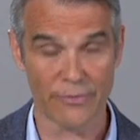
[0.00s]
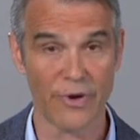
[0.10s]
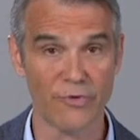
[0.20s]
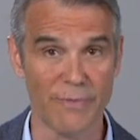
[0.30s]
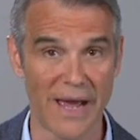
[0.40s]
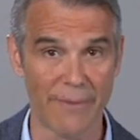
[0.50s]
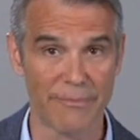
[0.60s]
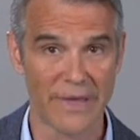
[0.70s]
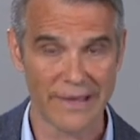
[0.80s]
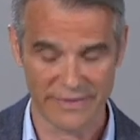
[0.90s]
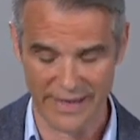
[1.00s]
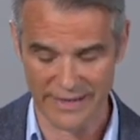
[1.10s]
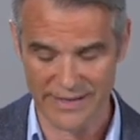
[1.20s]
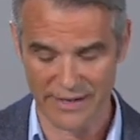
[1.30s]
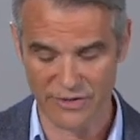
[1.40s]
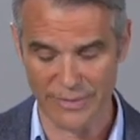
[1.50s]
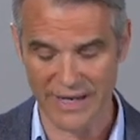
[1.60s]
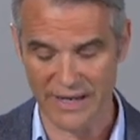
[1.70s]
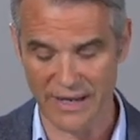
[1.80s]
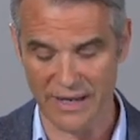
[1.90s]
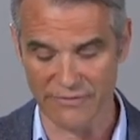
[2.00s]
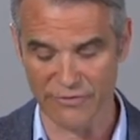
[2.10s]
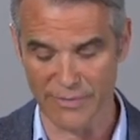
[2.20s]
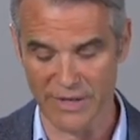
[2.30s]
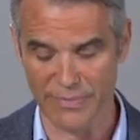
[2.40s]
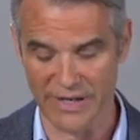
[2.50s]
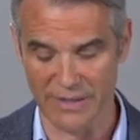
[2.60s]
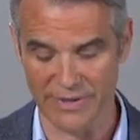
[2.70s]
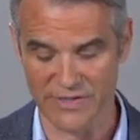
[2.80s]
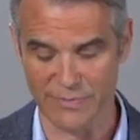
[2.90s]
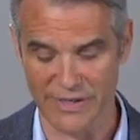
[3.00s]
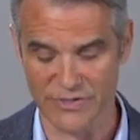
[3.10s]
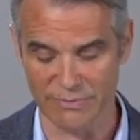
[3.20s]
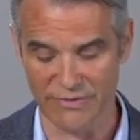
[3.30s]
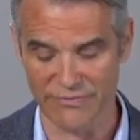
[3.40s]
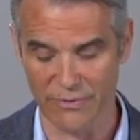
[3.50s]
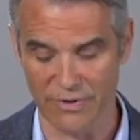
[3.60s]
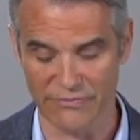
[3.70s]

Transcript: roadmap that Dr. McCann from EndPandemics mentioned before